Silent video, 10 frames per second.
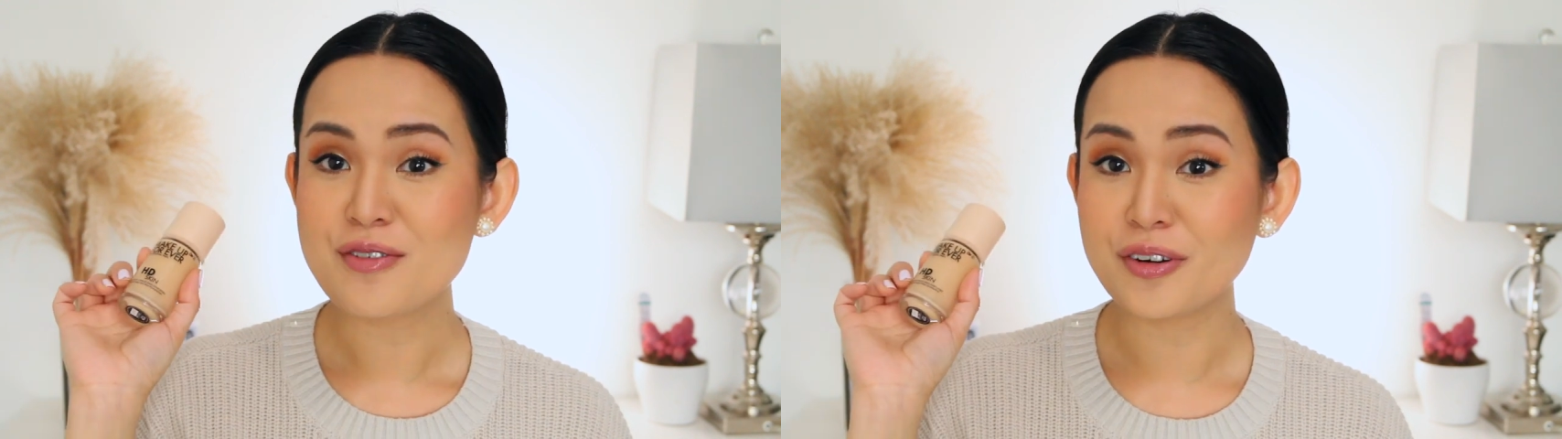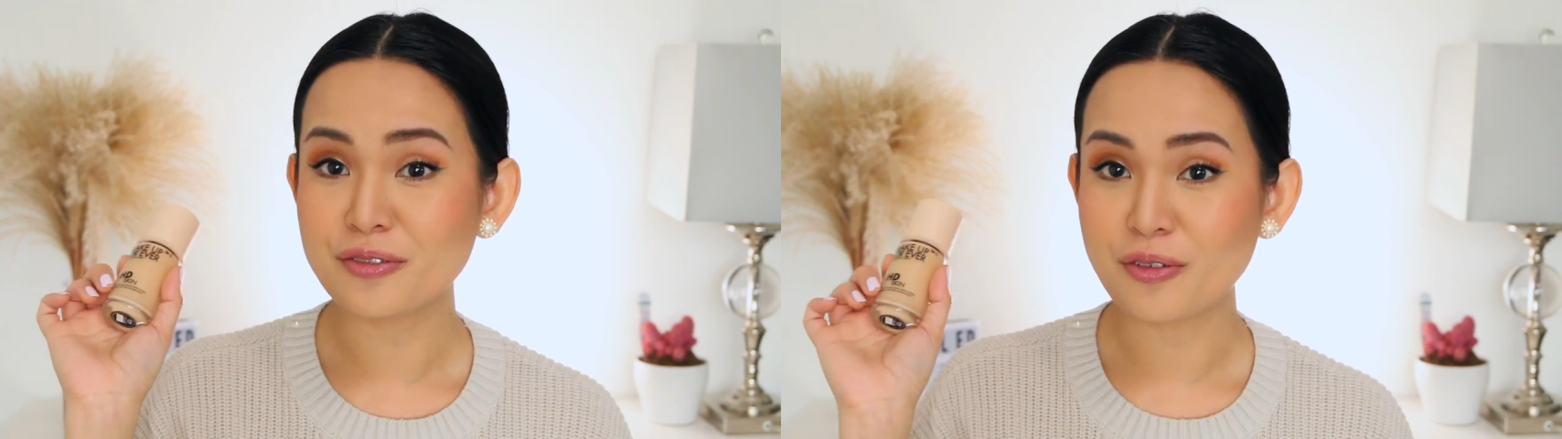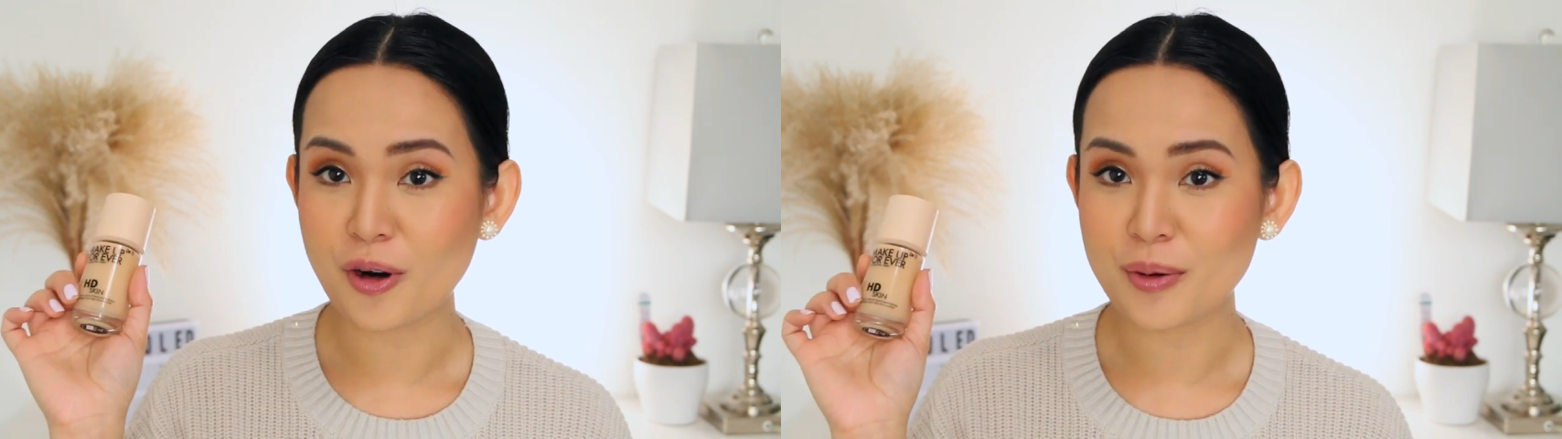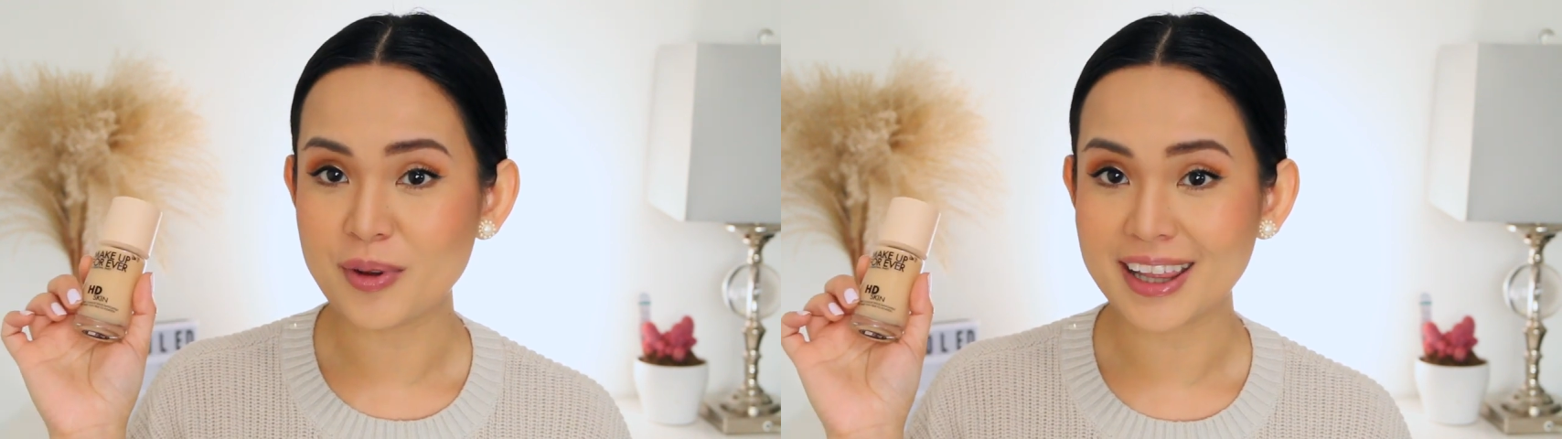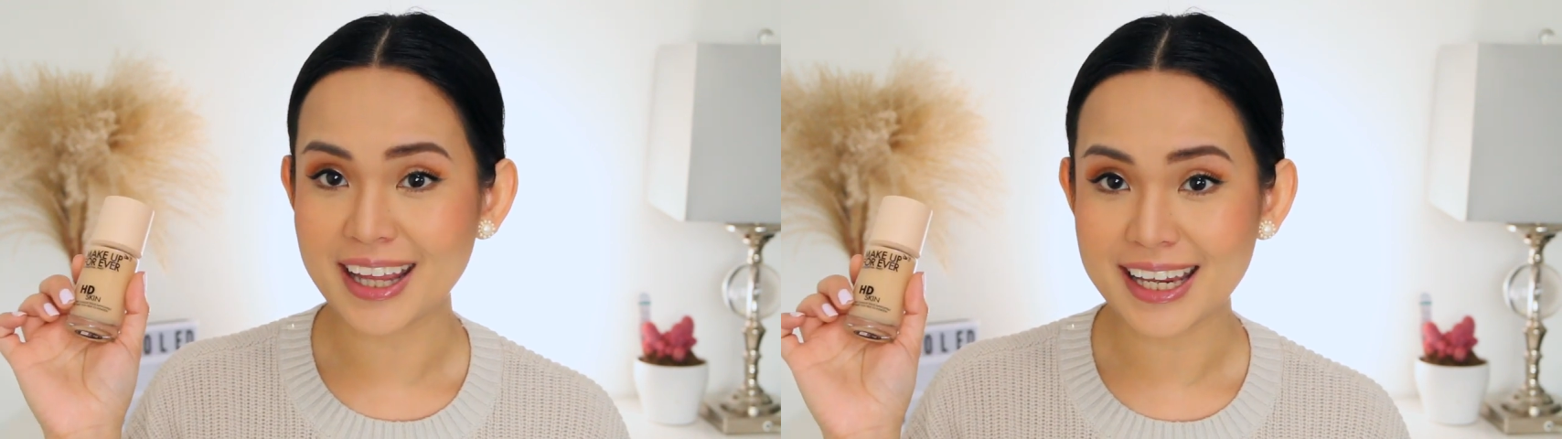
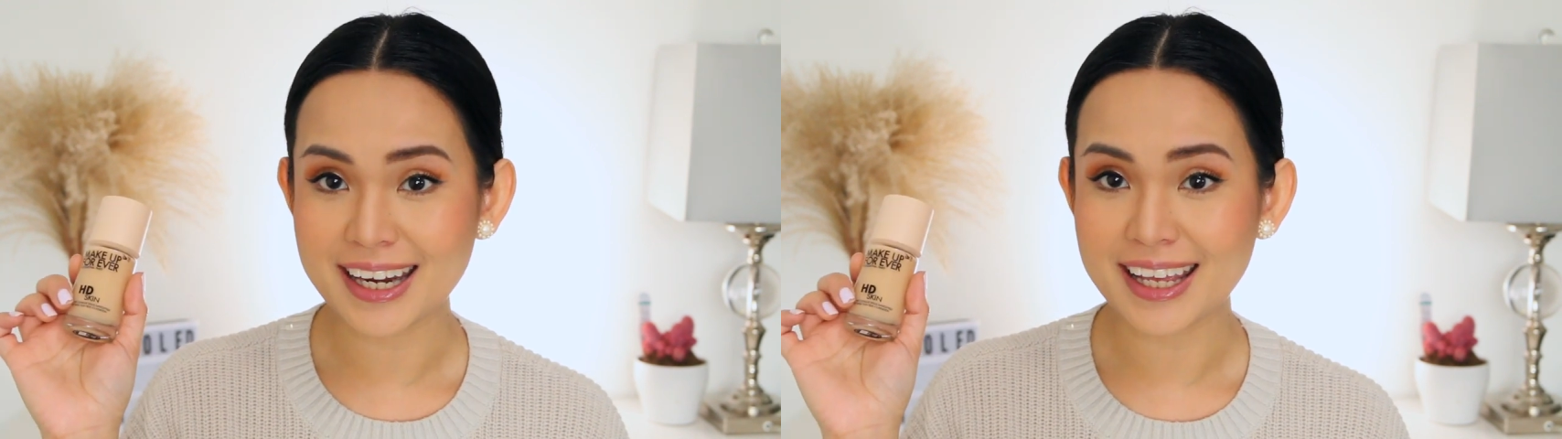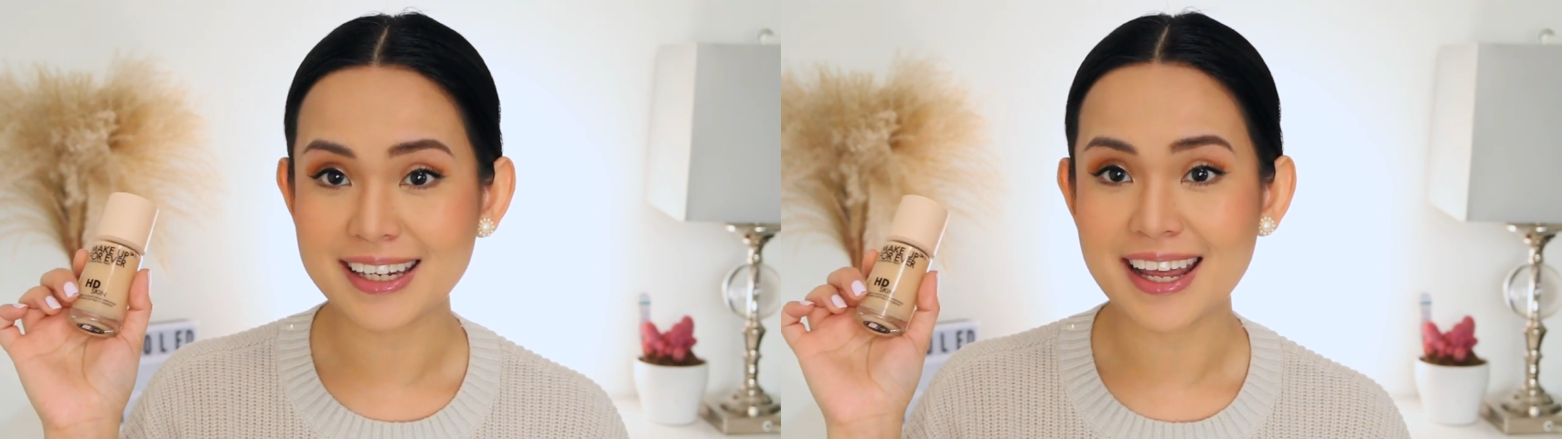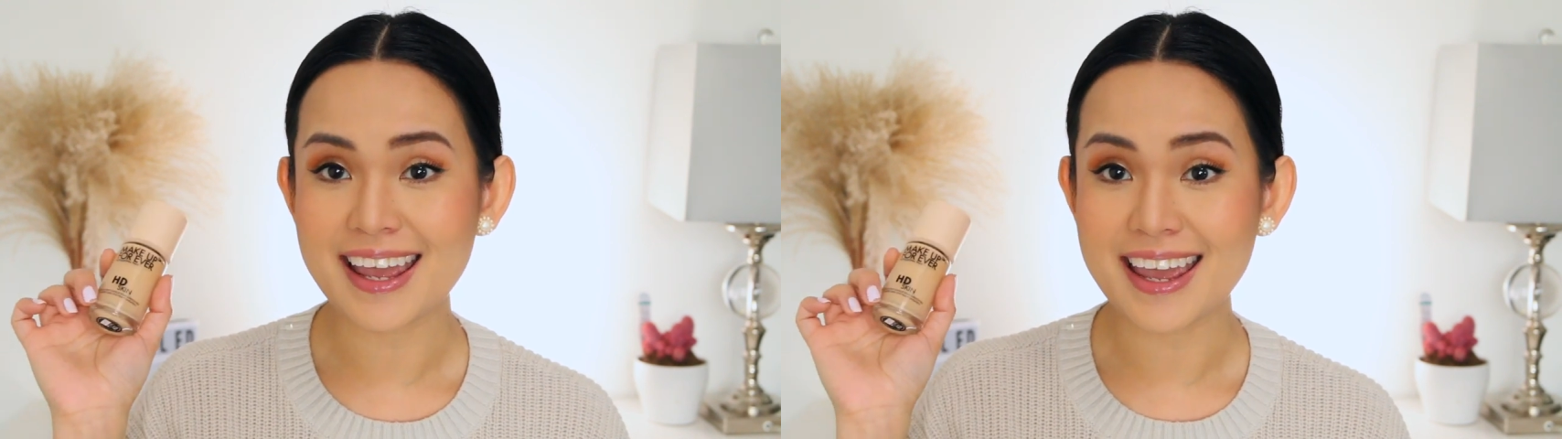reformulated